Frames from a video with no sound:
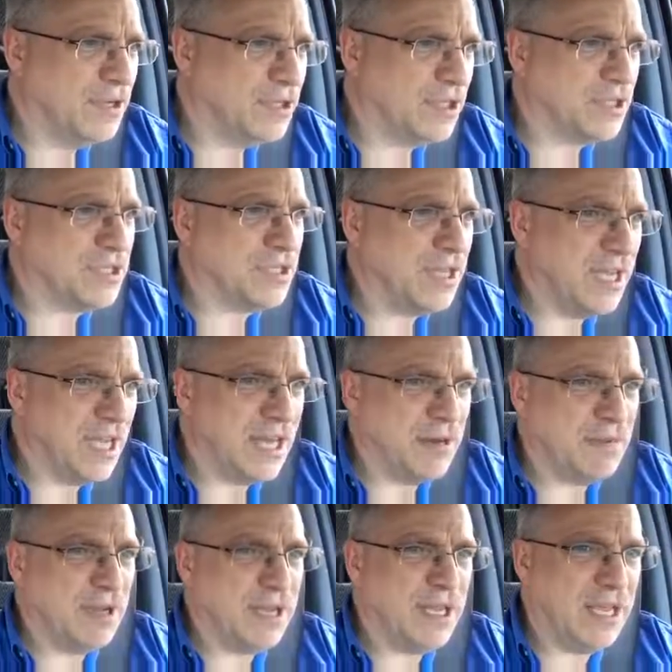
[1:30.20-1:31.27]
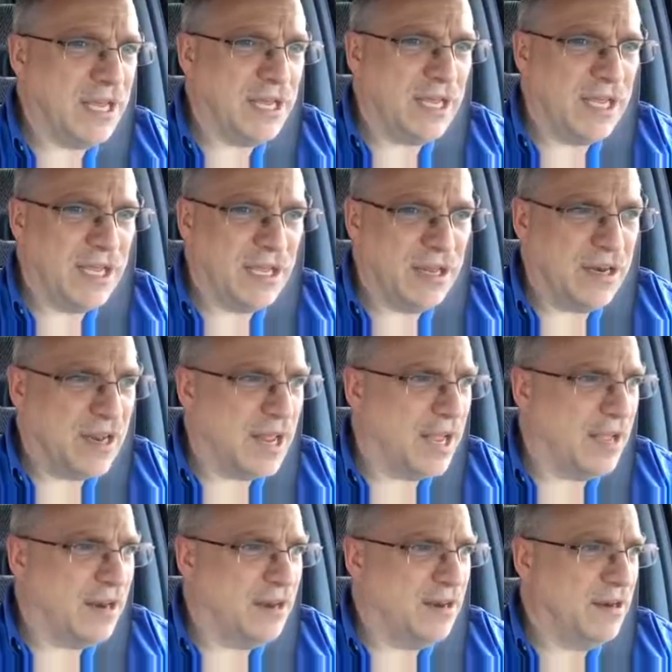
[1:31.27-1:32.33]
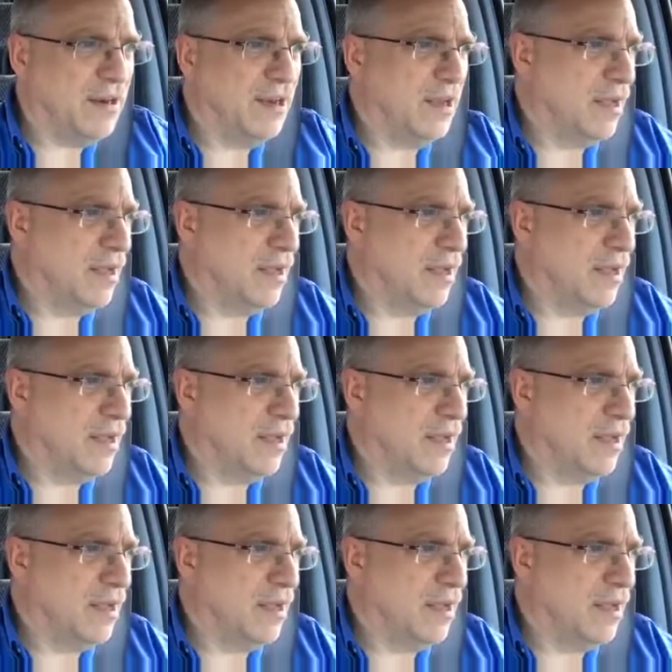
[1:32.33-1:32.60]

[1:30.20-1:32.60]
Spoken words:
just the enemy getting in and